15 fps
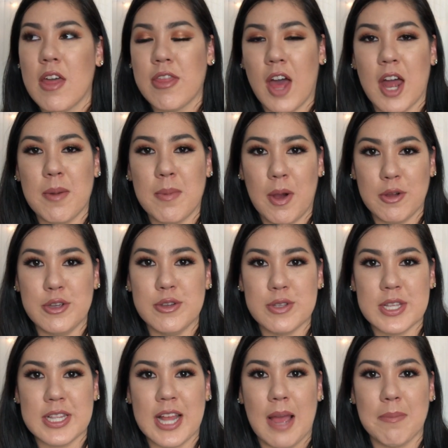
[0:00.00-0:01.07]
thought about
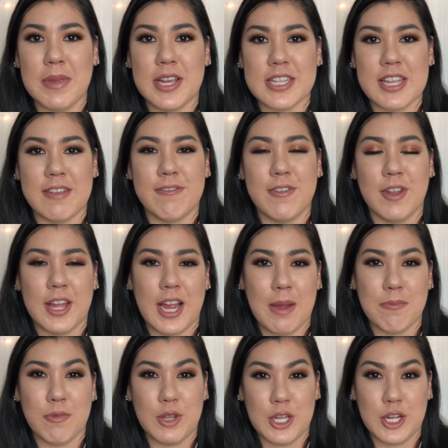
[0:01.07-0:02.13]
using that because I feel like
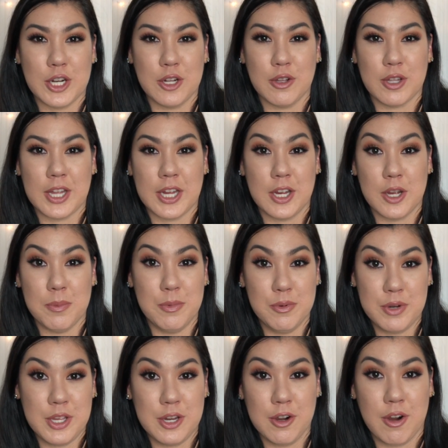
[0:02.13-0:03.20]
I'm really gonna look like a
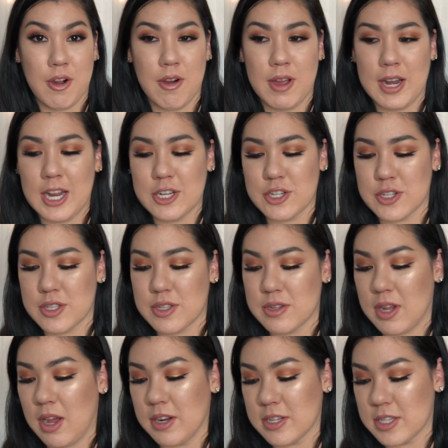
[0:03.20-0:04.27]
kabuki girl, and I just
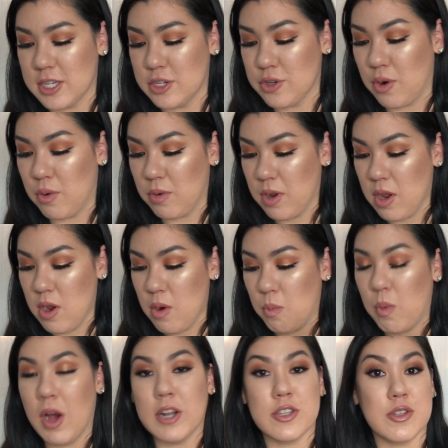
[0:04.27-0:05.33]
honestly don't
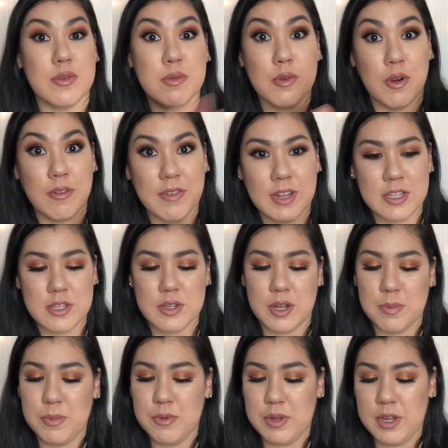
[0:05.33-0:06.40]
want to. No offense to
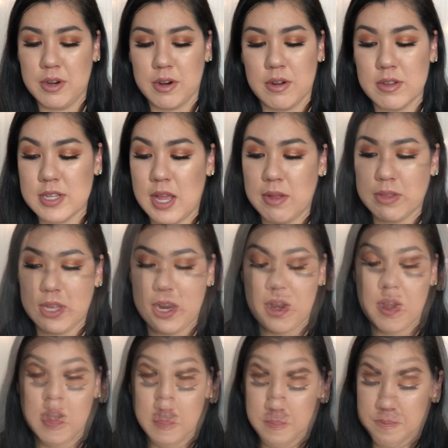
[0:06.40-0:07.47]
kabuki girls out
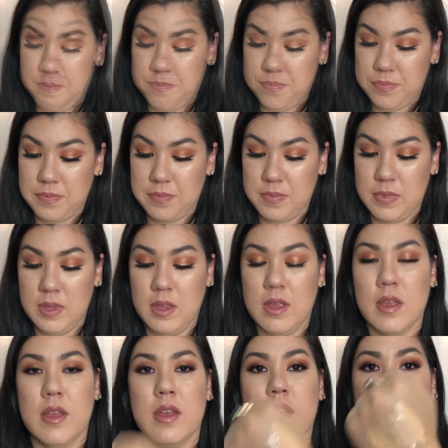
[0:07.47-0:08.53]
there.
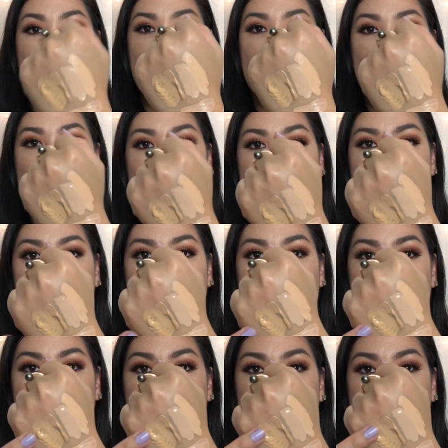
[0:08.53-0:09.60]
Okay,
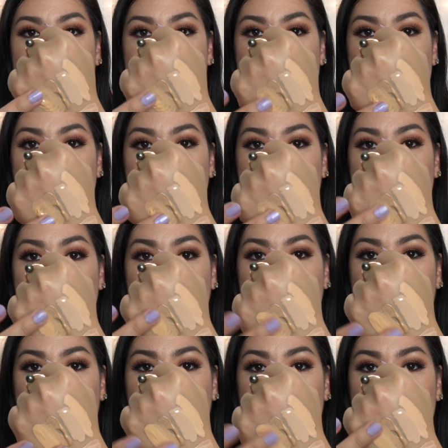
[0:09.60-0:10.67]
so this is the MAC
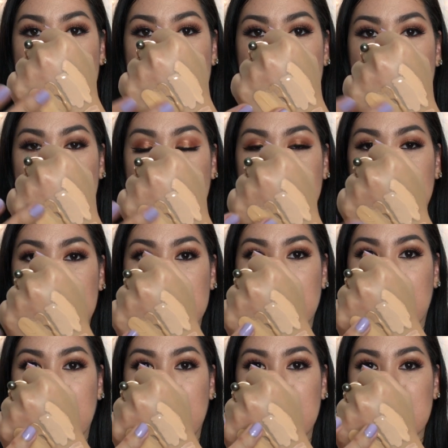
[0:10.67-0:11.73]
Studio Fix
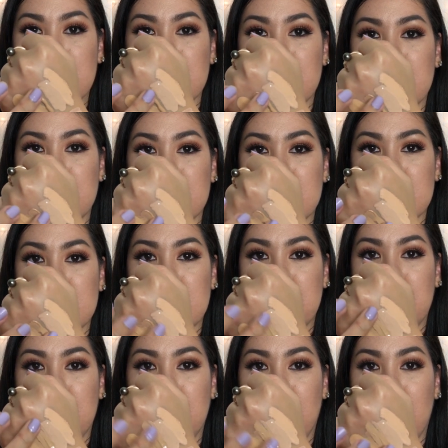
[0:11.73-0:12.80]
Foundation. This is the
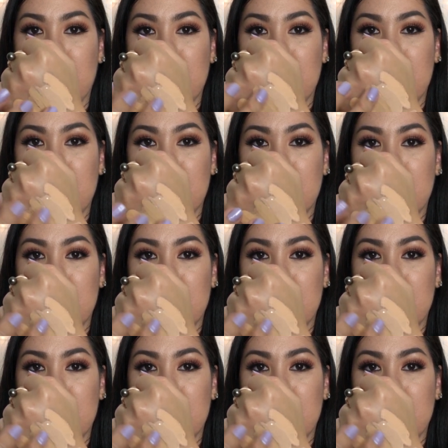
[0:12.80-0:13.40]
Milani